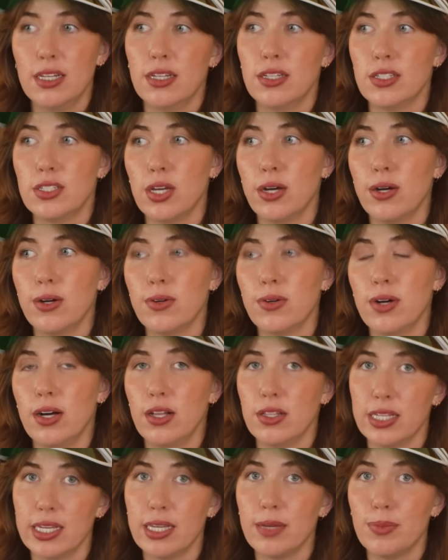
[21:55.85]
So I'll
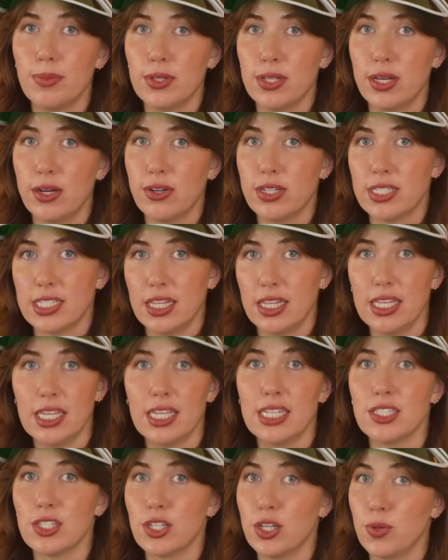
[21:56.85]
link it below because I think
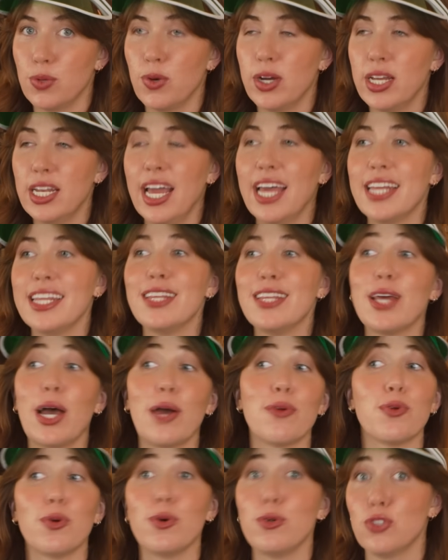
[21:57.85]
it's a good one. And
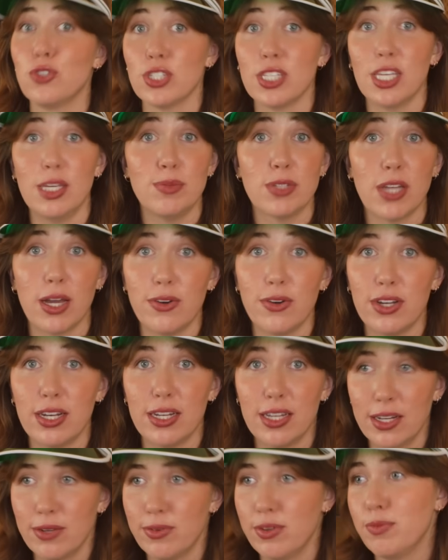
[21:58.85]
that roll just keeps going.
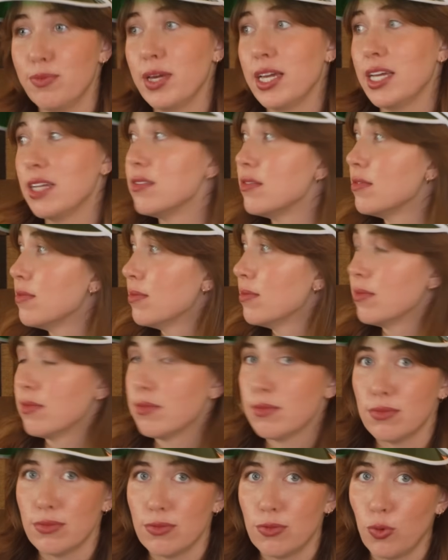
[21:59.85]
We've made
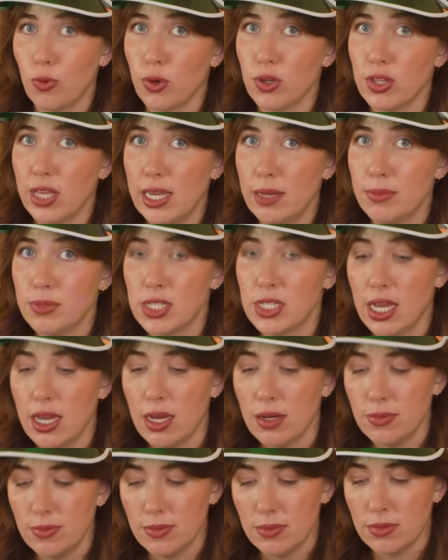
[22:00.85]
4 lamps
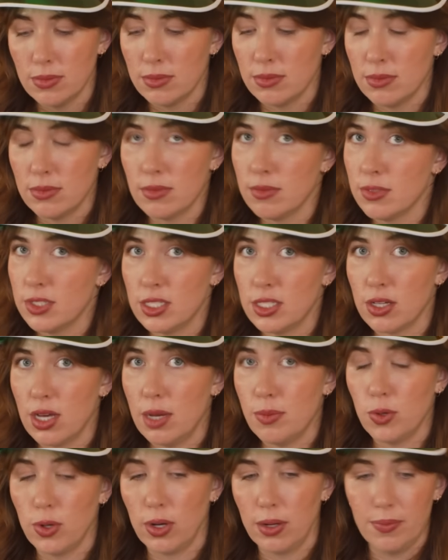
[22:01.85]
now. Still got
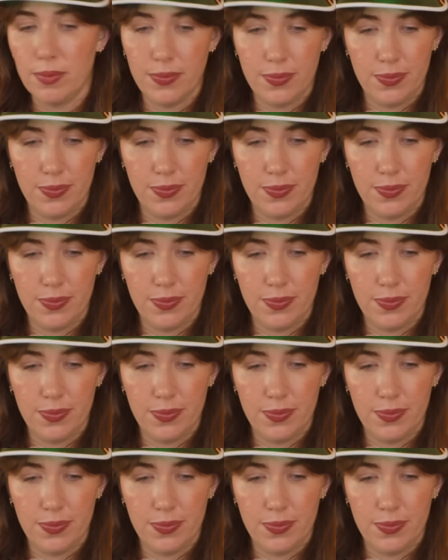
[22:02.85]
more.